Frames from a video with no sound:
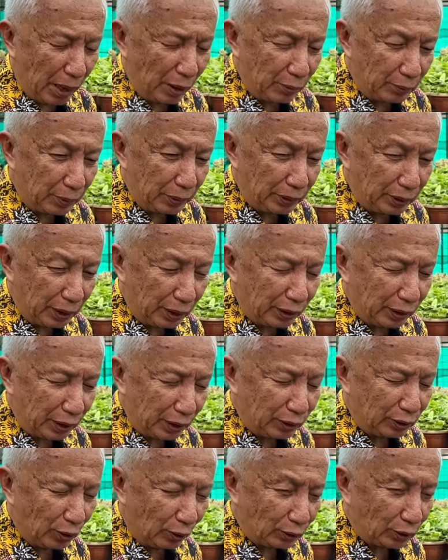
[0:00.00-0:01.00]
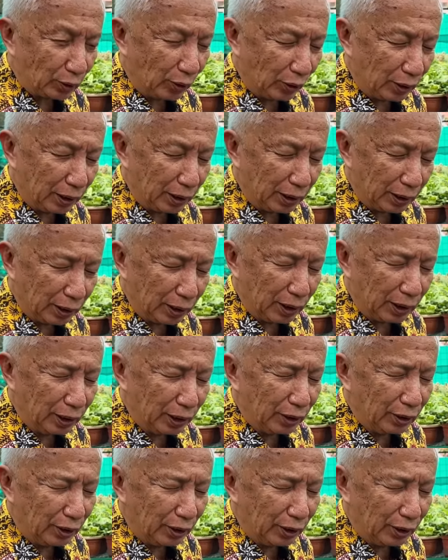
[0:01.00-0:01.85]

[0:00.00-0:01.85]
my opinion, is also